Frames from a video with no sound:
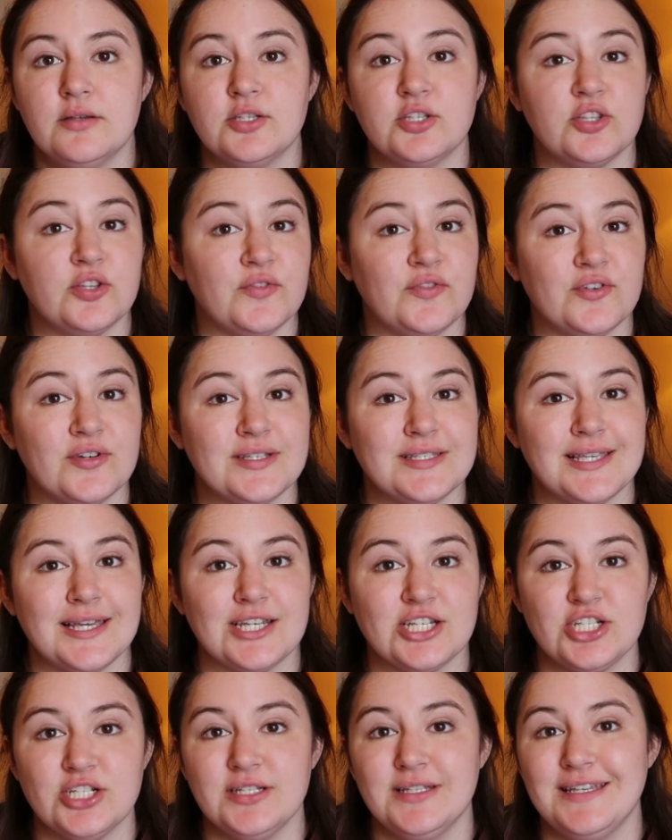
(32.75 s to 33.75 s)
So the first
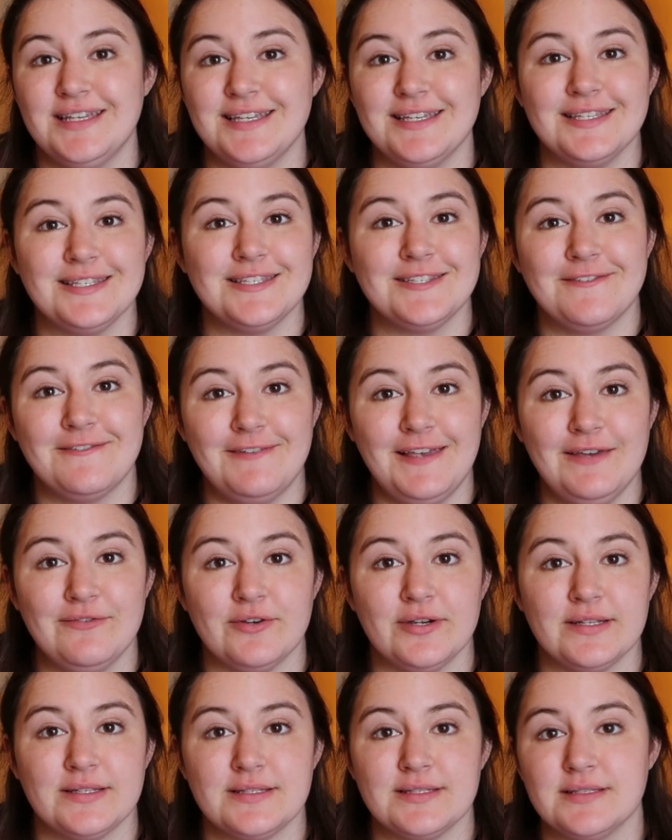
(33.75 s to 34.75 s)
section is
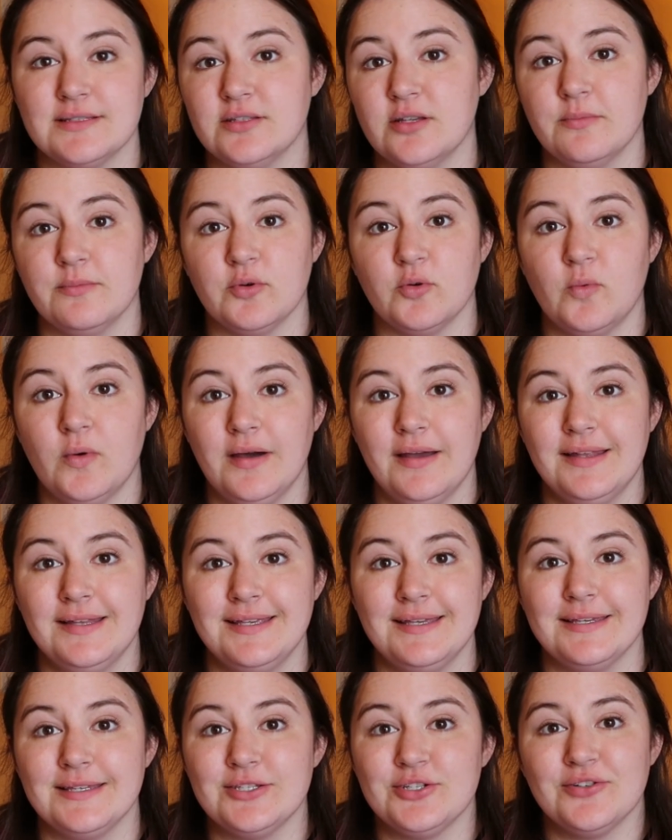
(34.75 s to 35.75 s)
favorites. Number one
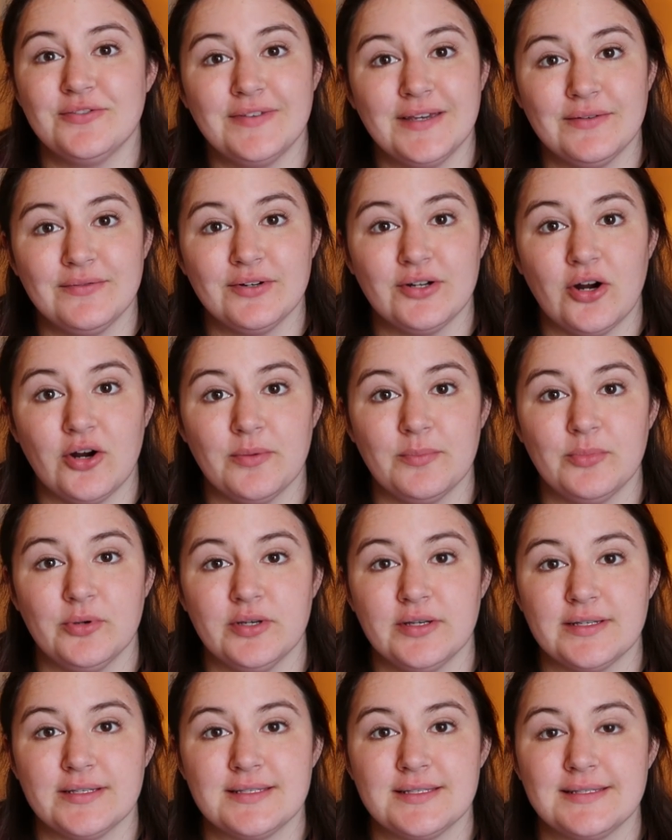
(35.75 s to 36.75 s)
is your favorite art
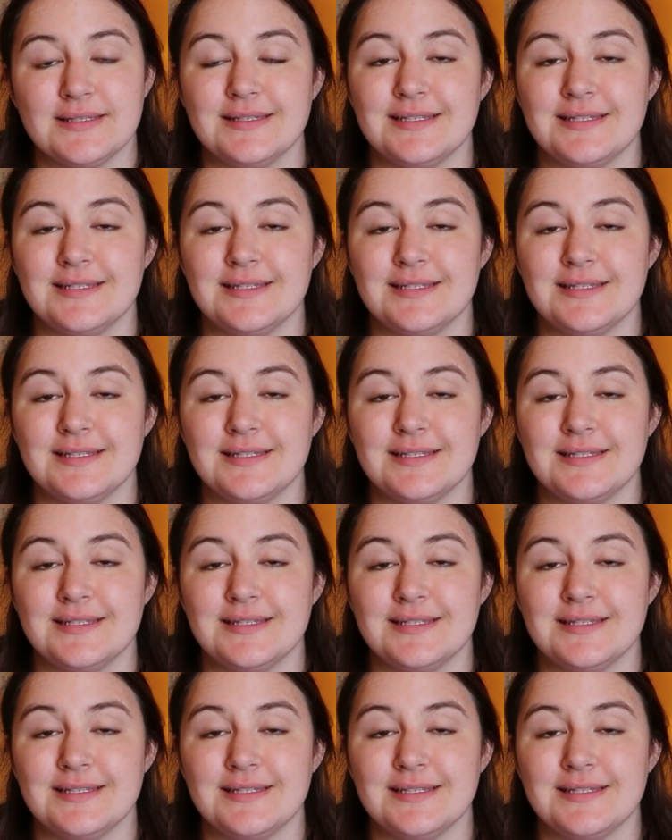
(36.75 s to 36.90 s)
books.